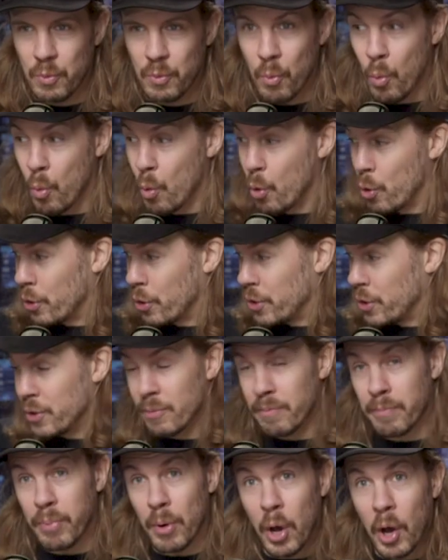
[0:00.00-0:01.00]
What are you
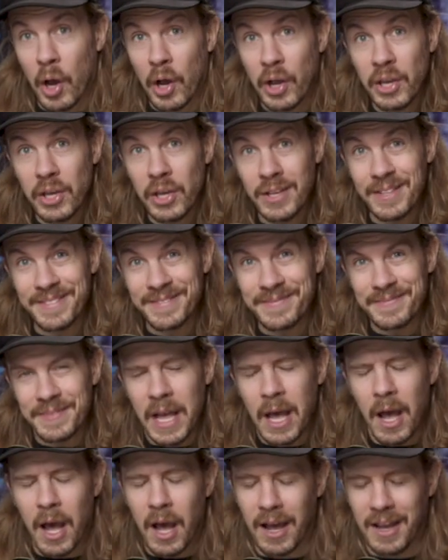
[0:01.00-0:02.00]
buying?
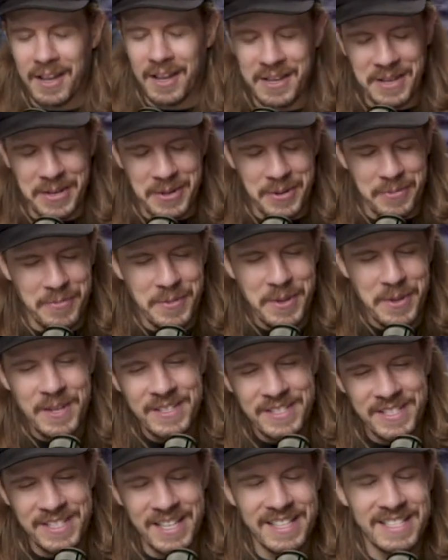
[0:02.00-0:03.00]

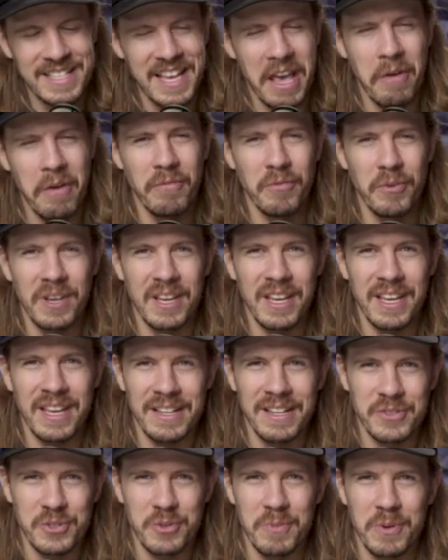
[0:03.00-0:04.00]
Since every
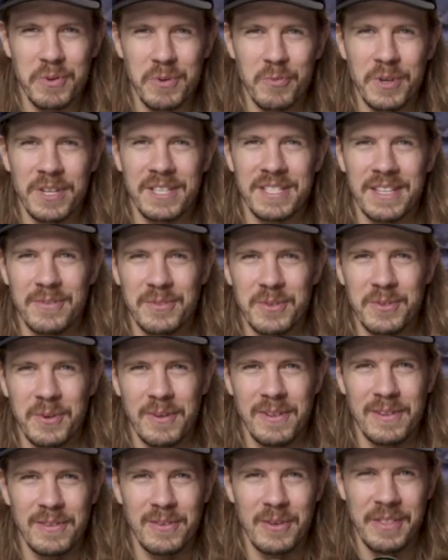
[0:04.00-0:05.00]
instrument rings out so
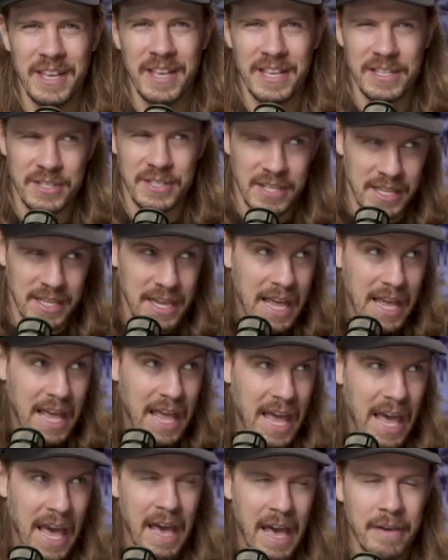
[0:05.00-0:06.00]
clearly thanks to the
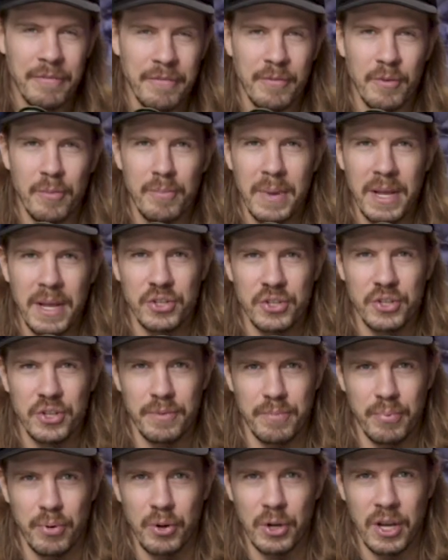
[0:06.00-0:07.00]

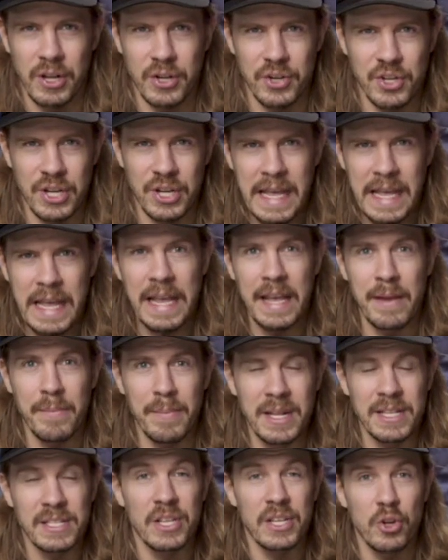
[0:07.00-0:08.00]
aforementioned production, it
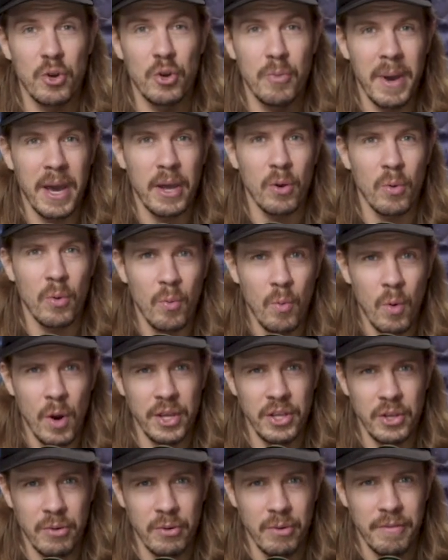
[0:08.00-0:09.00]
means that no matter
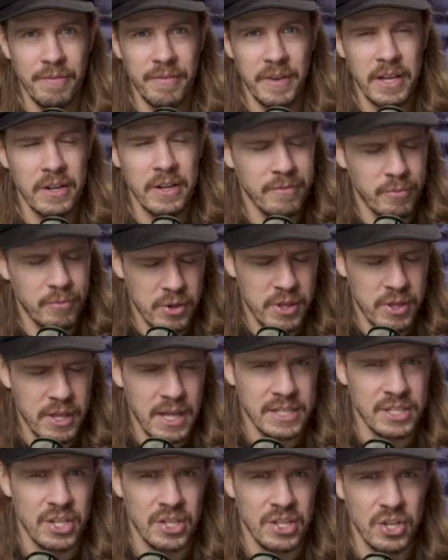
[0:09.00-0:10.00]
what you're a fan of, whether
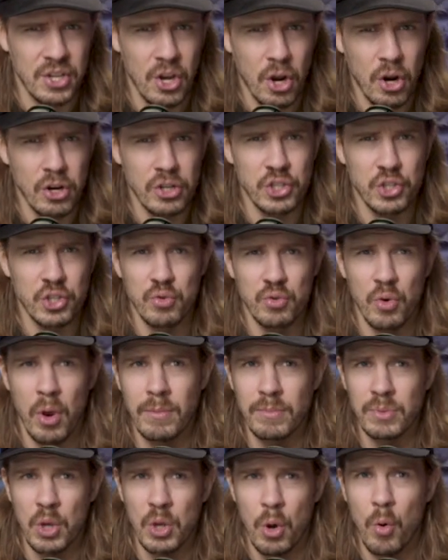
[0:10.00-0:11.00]
that's guitars,
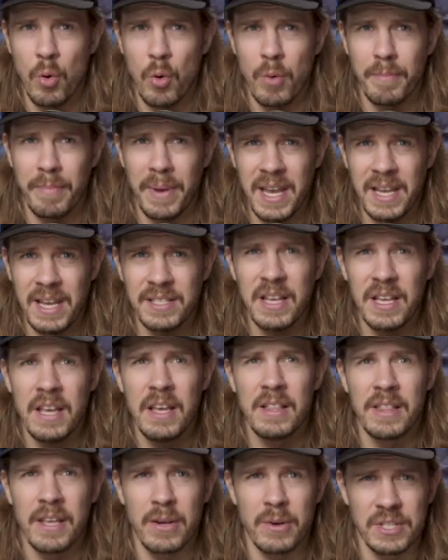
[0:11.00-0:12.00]
drums, or bass,
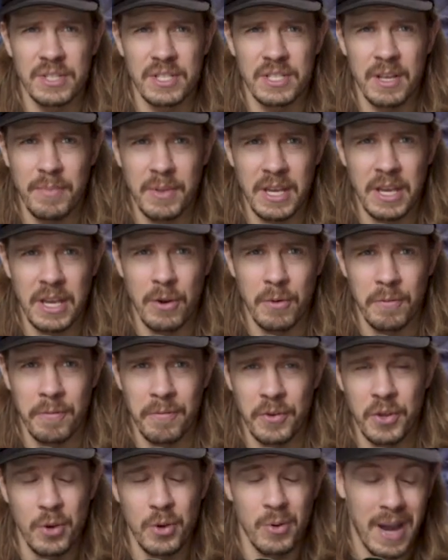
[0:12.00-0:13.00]
there is something here for
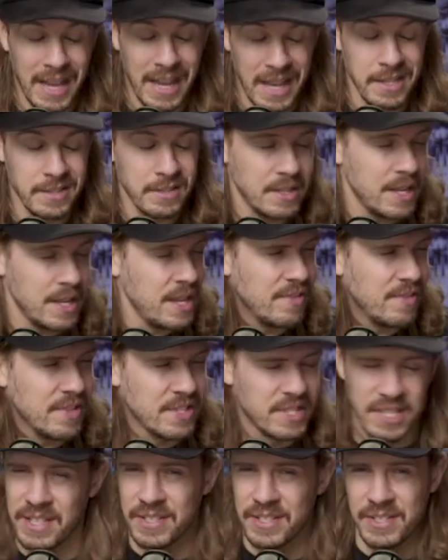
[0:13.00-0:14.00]
you. I guess even
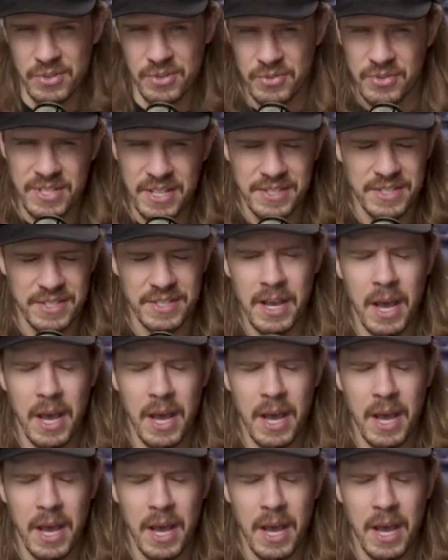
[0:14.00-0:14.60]
synths, there's synths.